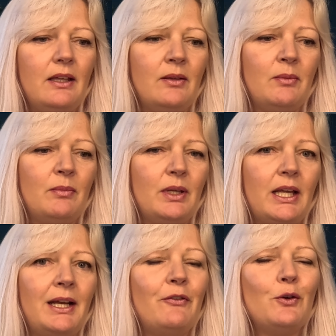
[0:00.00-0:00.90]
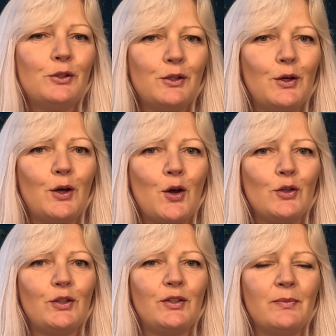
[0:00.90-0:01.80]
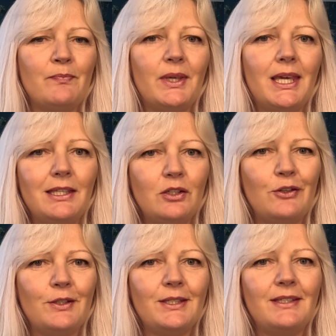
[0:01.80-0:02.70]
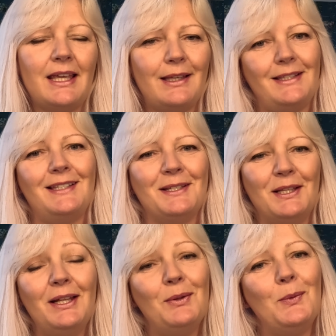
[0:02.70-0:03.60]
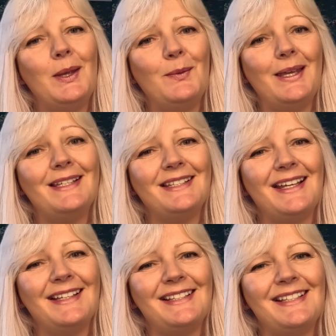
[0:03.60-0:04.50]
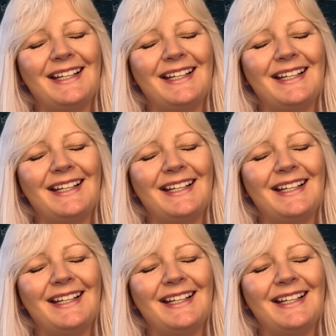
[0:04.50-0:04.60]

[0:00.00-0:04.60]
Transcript: um, and i've also got some keto sticks little wee wee sticks